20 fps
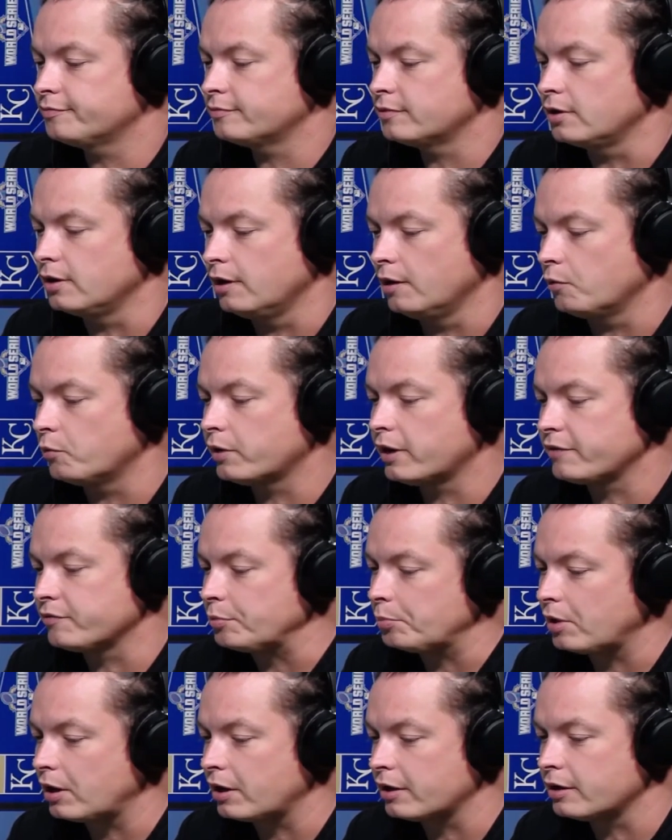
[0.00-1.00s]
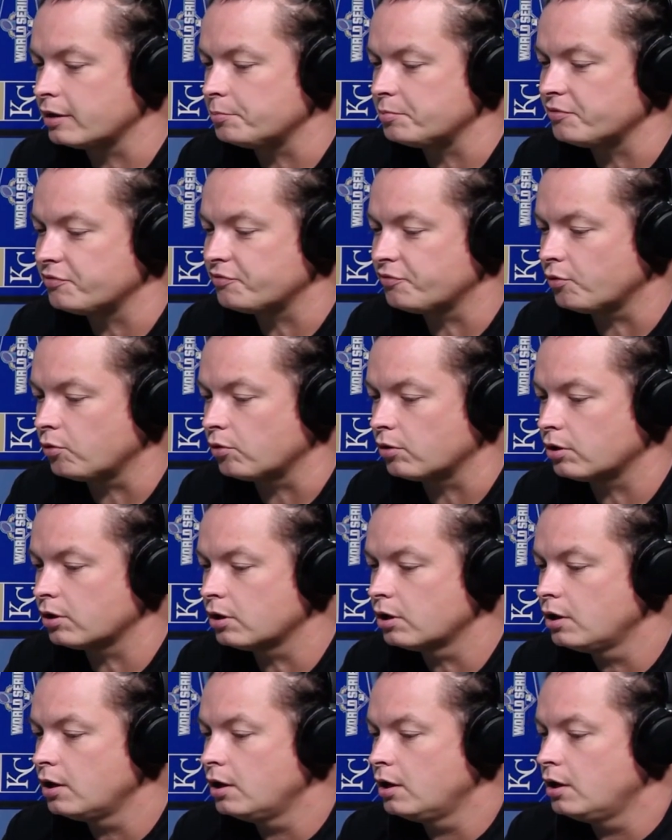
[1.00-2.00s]
we haven't brought it up before,
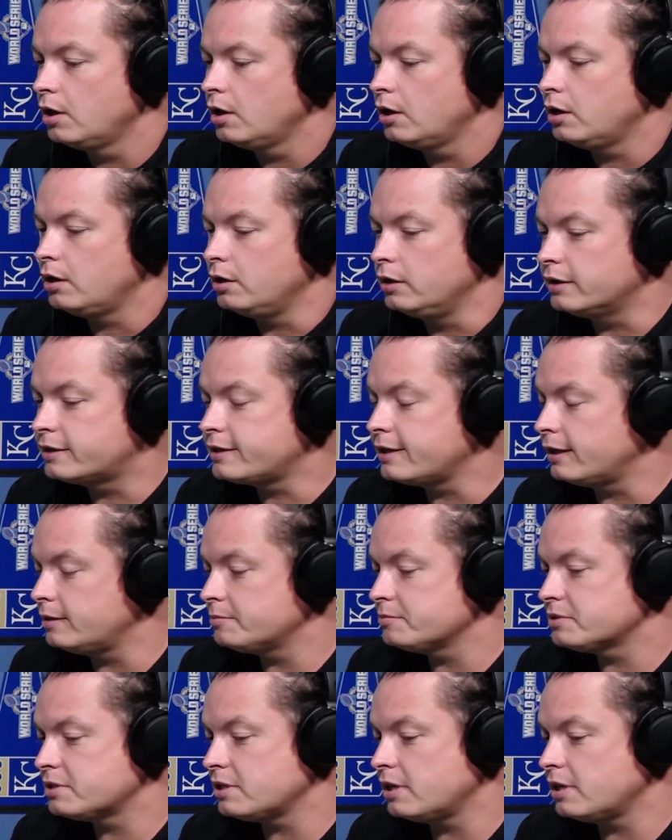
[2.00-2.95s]
He comes.